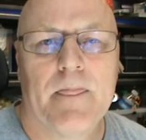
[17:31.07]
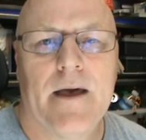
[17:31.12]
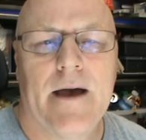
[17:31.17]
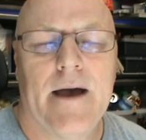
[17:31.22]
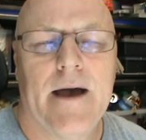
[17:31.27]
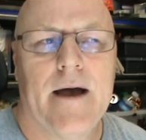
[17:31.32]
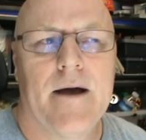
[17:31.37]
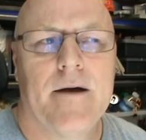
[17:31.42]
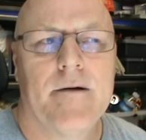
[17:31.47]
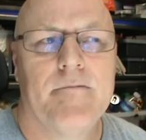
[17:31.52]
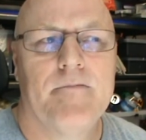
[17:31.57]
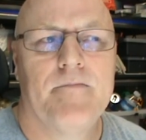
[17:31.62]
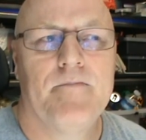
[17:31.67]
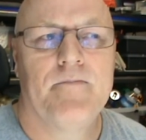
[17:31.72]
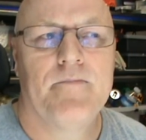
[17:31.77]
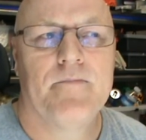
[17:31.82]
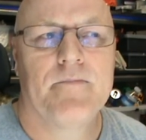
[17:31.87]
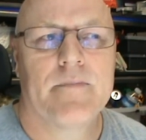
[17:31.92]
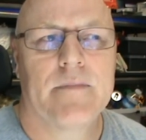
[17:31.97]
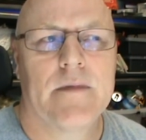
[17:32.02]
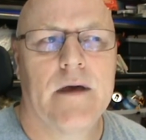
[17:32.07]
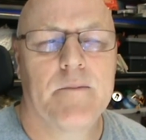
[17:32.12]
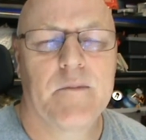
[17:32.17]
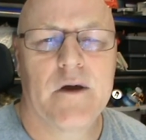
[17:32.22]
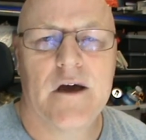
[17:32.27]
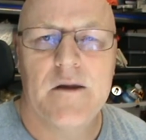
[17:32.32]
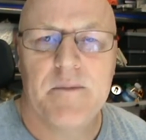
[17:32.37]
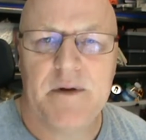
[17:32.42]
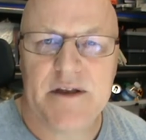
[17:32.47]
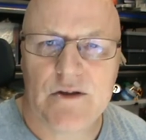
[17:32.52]
Um, I'm
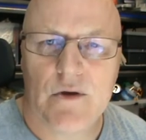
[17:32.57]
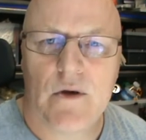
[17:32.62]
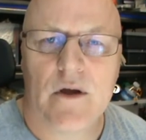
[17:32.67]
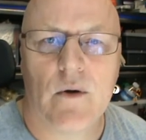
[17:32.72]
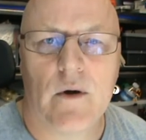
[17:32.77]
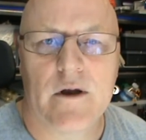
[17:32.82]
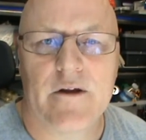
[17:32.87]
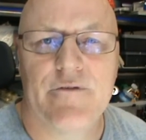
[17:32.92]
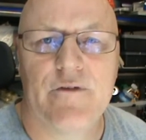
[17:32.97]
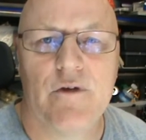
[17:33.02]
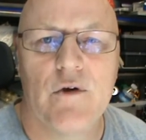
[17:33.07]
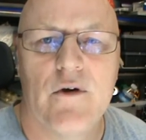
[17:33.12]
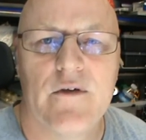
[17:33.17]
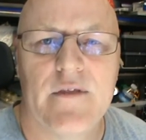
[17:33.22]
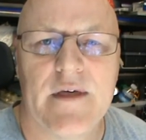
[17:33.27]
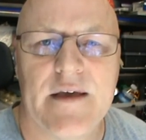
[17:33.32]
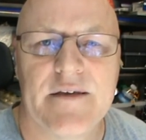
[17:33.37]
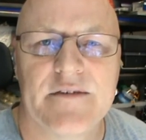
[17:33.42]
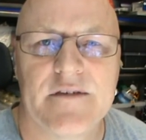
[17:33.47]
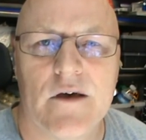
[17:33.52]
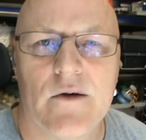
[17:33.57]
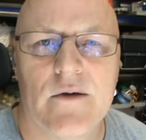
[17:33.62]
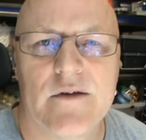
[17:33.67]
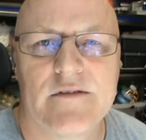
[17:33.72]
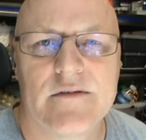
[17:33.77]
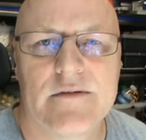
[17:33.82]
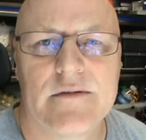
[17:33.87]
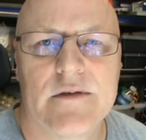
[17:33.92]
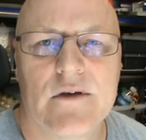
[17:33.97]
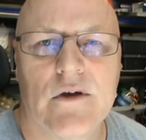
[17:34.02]
going to be doing quite a few of these, so
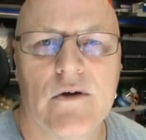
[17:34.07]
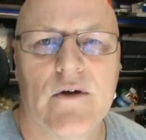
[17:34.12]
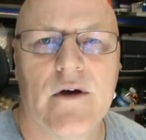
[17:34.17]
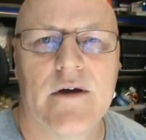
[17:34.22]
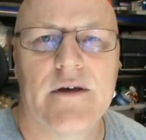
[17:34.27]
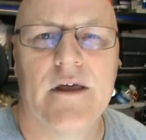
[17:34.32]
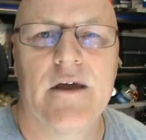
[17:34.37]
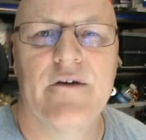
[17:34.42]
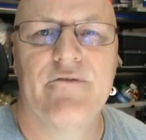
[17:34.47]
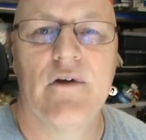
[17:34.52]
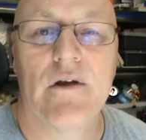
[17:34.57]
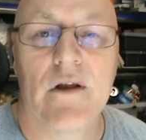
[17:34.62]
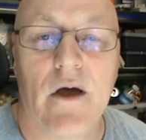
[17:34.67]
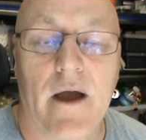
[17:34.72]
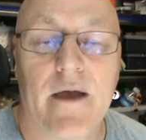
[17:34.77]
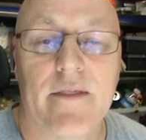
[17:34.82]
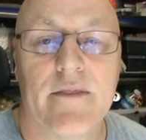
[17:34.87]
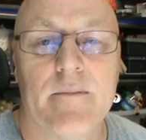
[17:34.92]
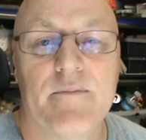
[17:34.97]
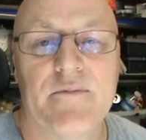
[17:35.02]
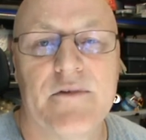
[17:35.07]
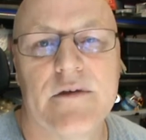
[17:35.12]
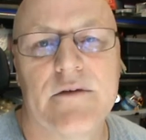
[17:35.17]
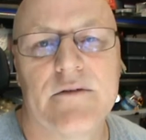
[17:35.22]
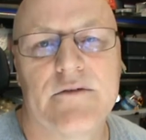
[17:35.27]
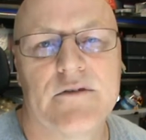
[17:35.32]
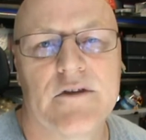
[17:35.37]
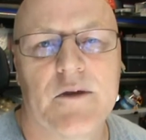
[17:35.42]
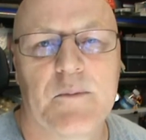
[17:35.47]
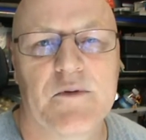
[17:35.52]
it's a good idea if you like them to
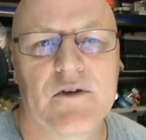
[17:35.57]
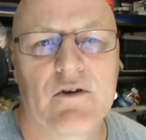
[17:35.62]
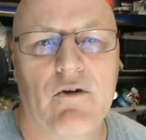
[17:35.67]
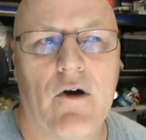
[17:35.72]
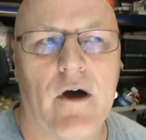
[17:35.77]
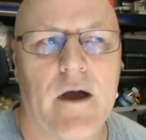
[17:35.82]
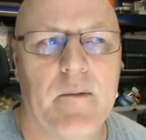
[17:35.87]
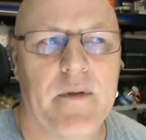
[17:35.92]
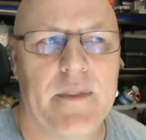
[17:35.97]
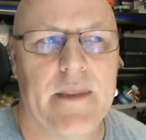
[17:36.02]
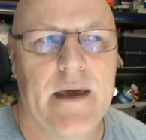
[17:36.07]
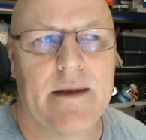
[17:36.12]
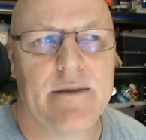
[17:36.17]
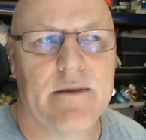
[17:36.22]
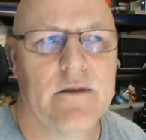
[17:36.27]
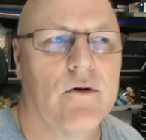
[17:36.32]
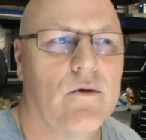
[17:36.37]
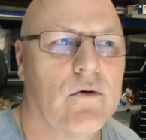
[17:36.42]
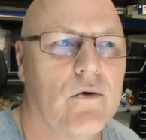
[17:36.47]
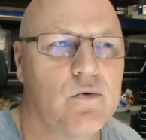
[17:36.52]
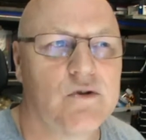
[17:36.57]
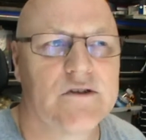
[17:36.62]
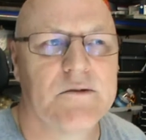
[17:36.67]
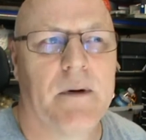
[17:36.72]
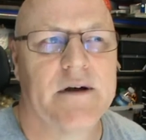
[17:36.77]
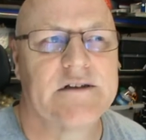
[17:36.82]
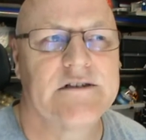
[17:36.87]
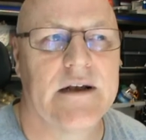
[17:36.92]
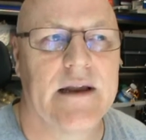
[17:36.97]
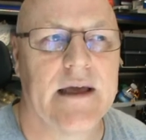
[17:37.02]
subscribe, and then you'll
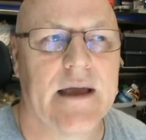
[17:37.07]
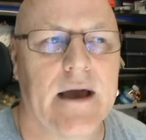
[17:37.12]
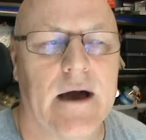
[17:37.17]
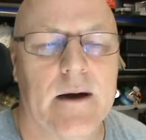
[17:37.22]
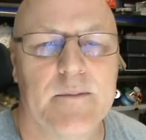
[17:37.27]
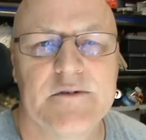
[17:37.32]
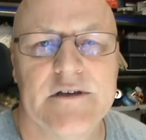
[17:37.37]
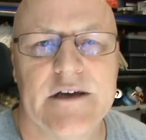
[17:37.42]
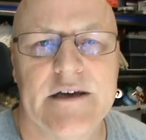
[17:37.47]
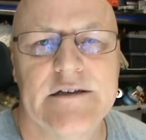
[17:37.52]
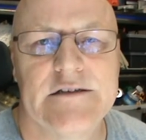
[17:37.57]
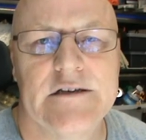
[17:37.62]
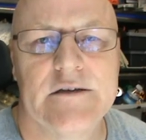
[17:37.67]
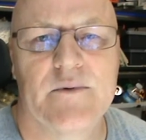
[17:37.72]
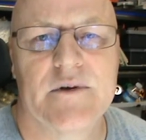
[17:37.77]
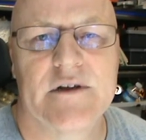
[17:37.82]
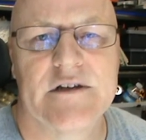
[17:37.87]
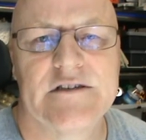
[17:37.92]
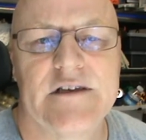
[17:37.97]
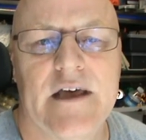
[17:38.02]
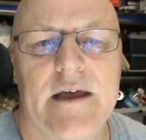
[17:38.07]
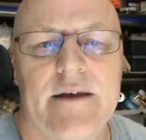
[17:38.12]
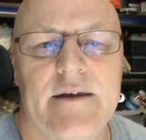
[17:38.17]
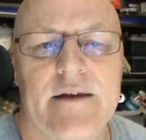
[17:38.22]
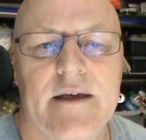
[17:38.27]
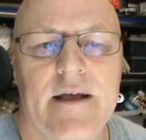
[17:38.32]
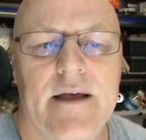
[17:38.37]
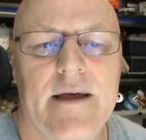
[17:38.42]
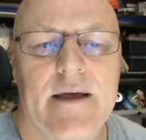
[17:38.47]
automatically get updated when I send.